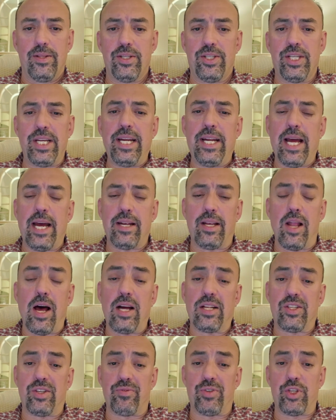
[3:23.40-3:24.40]
The seat had
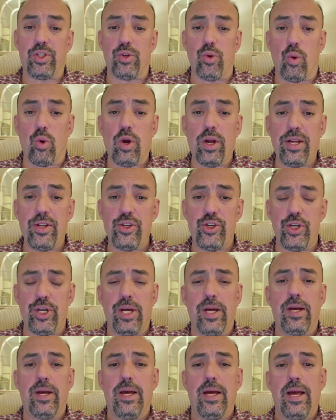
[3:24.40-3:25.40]
lots of storage
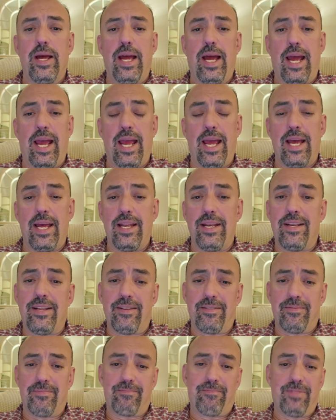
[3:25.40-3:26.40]

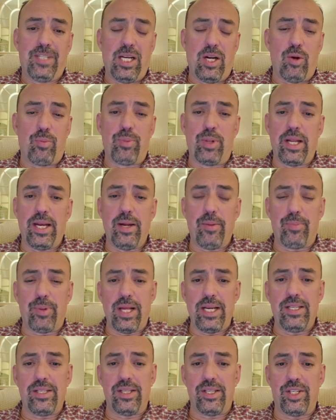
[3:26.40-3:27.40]
and, you know, plenty of
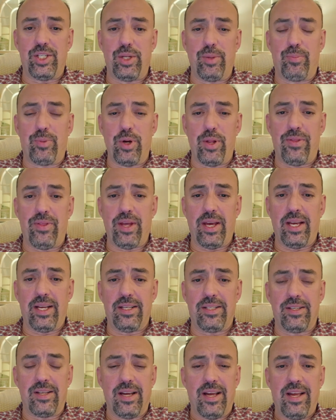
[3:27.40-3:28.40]
places to put
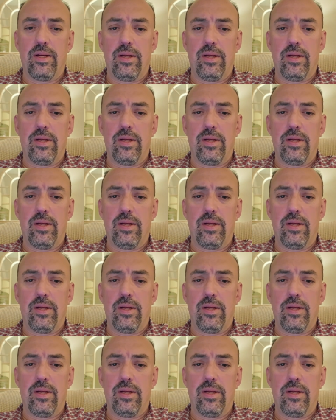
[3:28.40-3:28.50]
things.